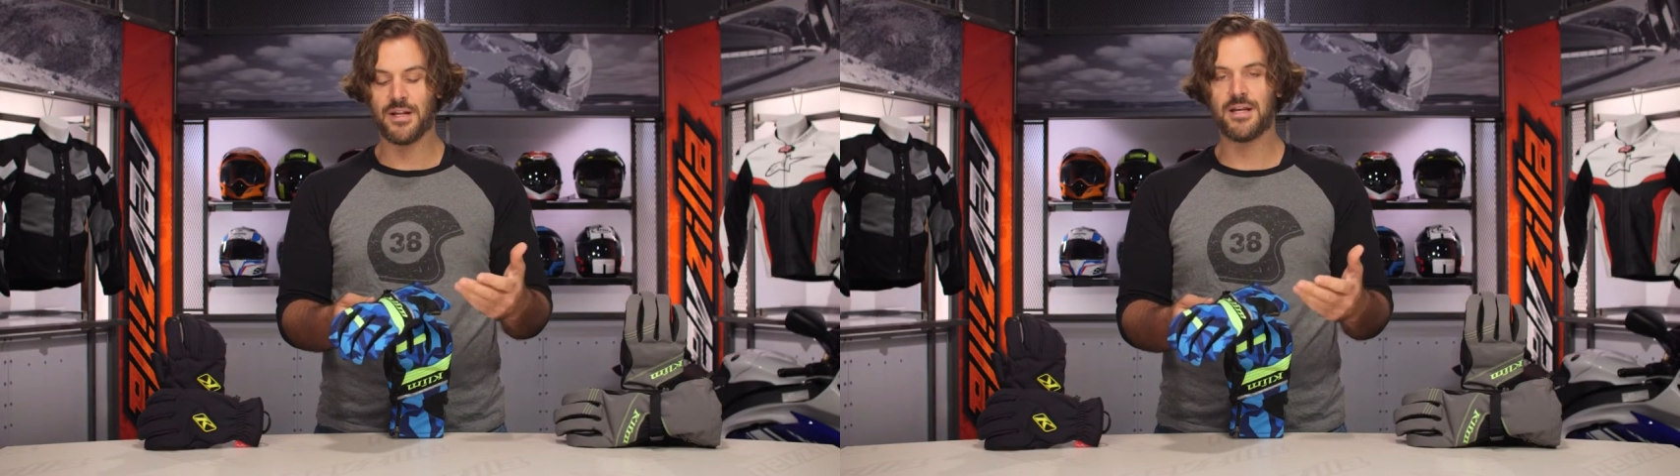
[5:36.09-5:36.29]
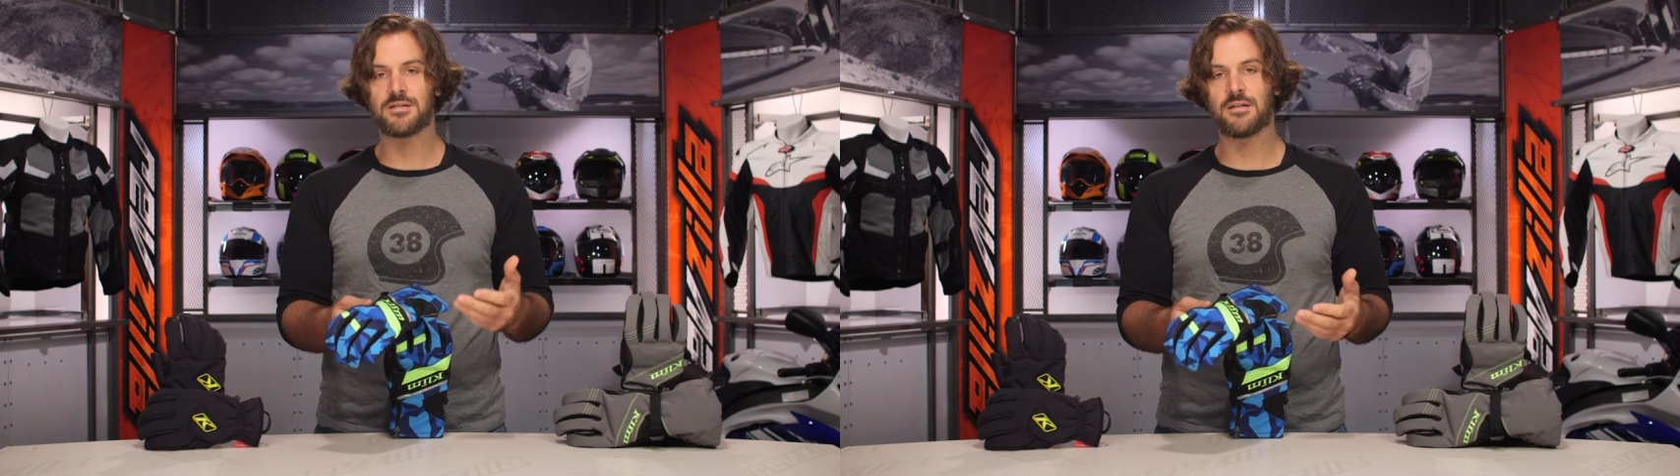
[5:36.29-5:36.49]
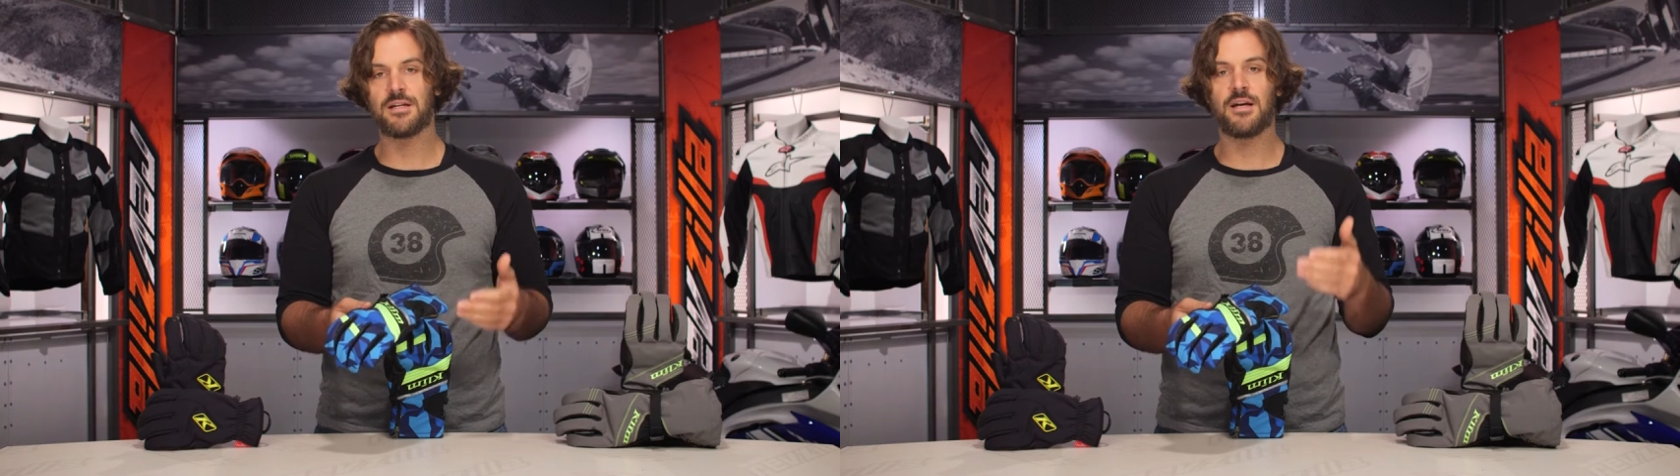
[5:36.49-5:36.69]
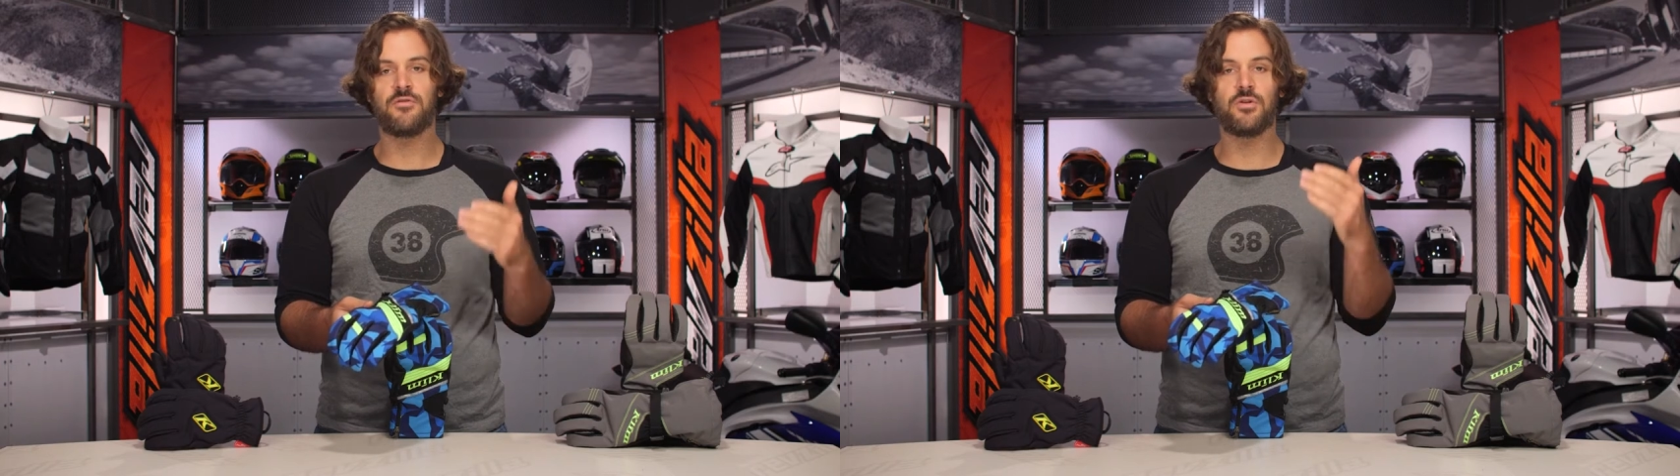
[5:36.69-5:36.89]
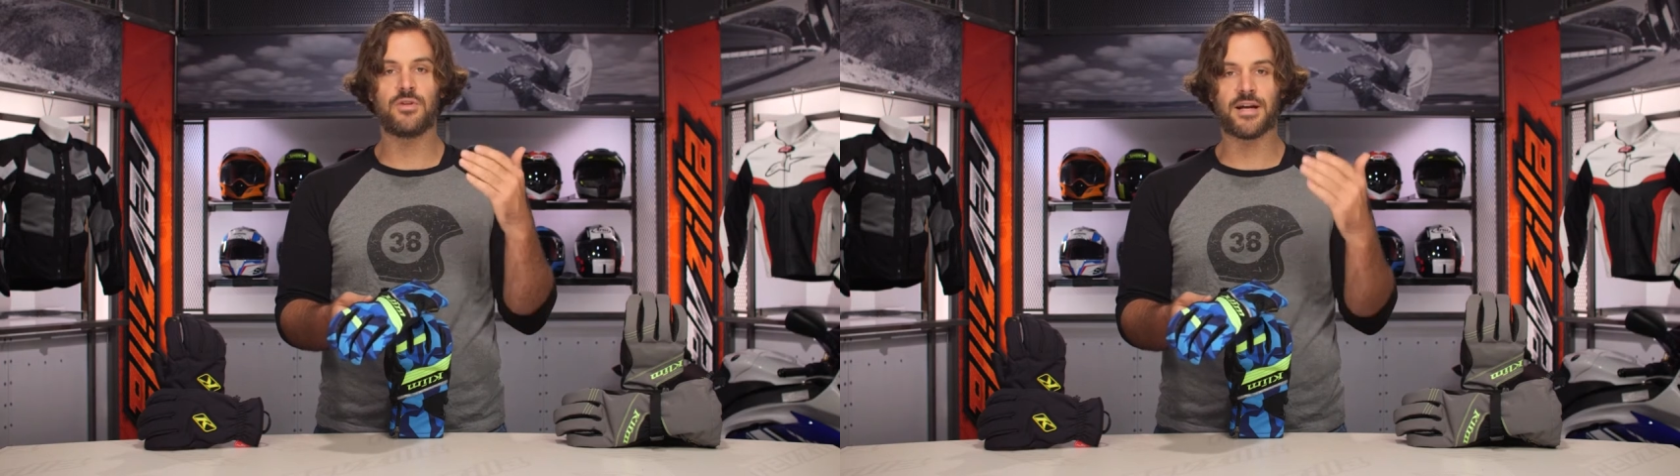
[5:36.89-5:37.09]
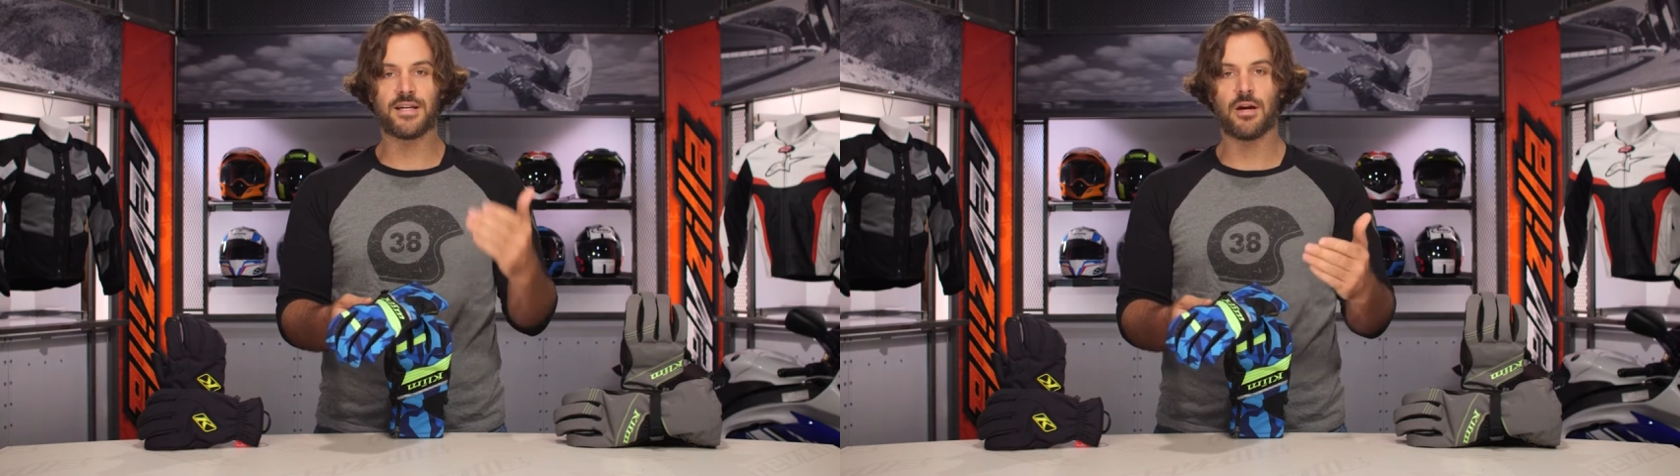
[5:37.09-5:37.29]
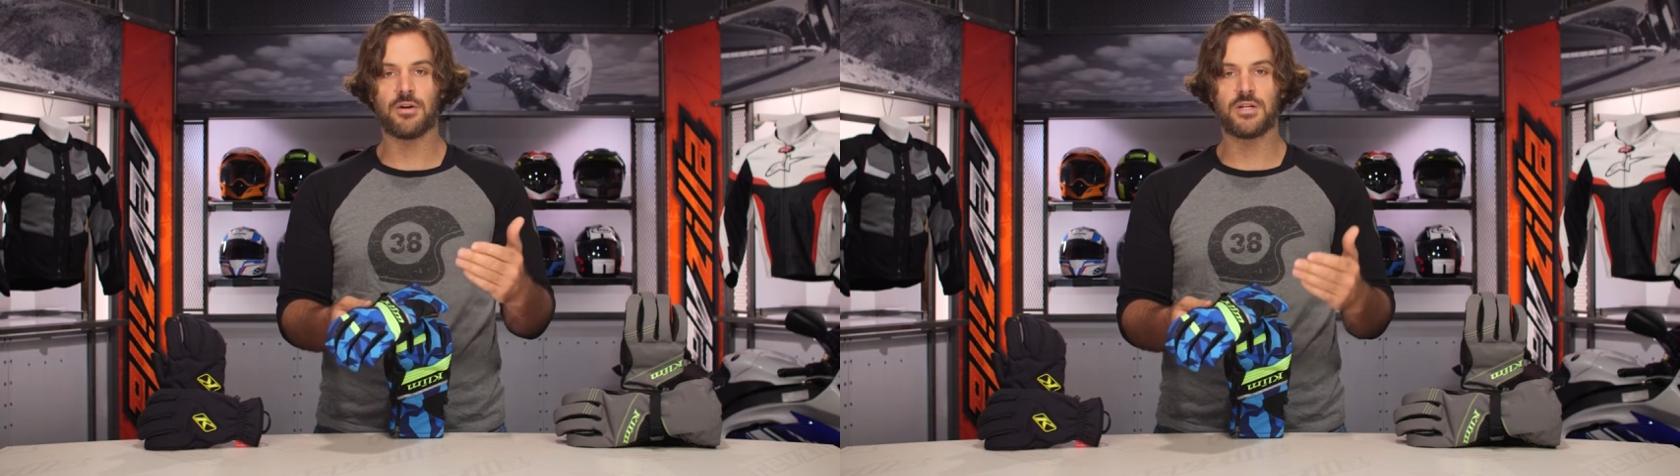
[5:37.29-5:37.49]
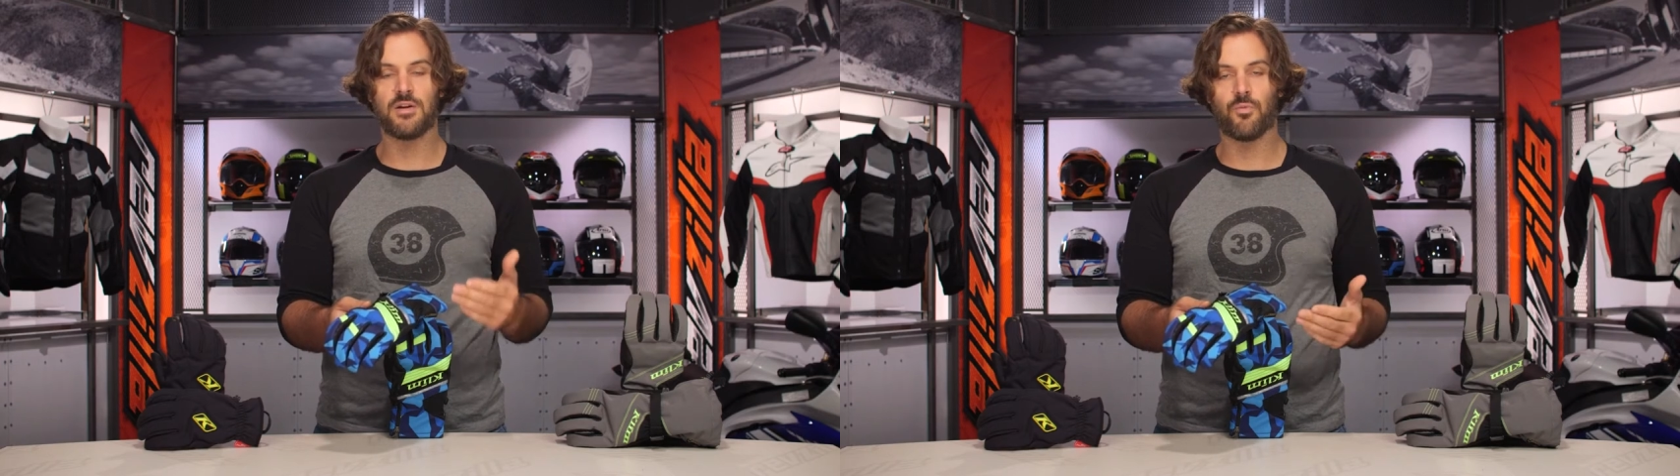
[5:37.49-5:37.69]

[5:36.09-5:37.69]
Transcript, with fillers: It is going to give you that guaranteed